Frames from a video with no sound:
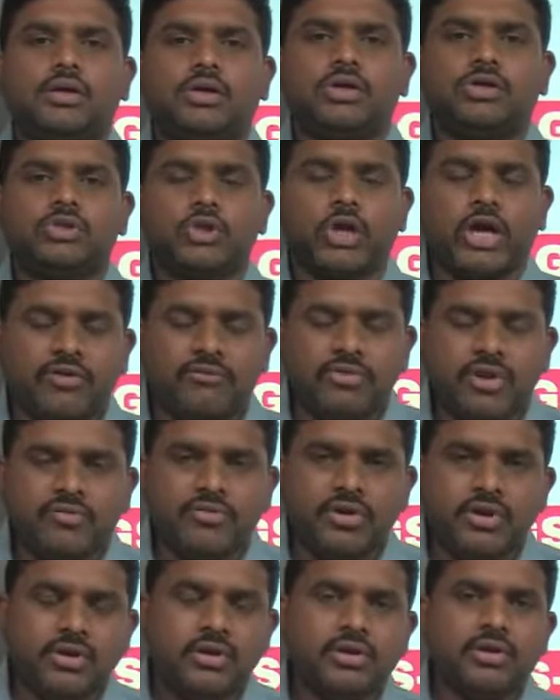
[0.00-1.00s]
So
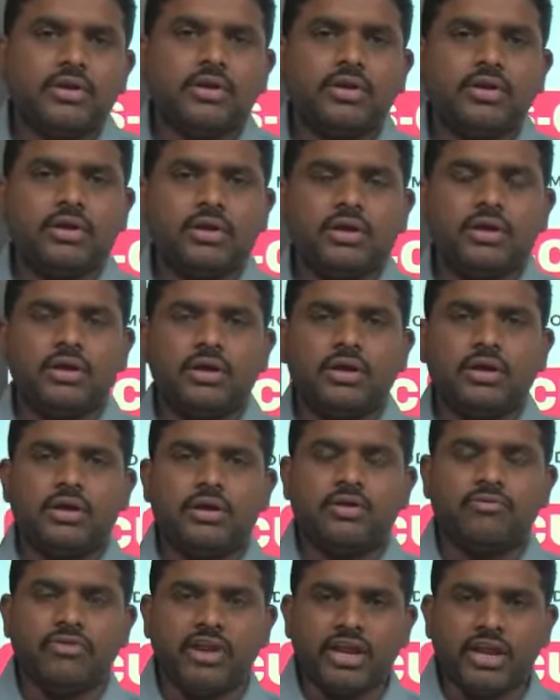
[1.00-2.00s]
everyone,
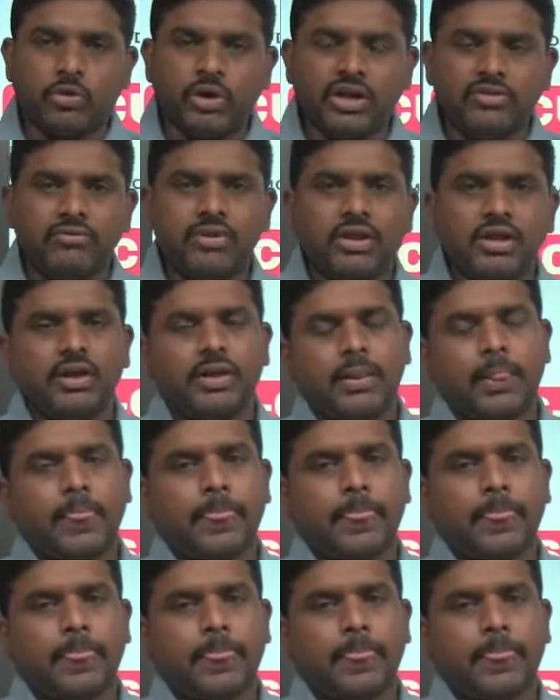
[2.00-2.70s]
very good evening.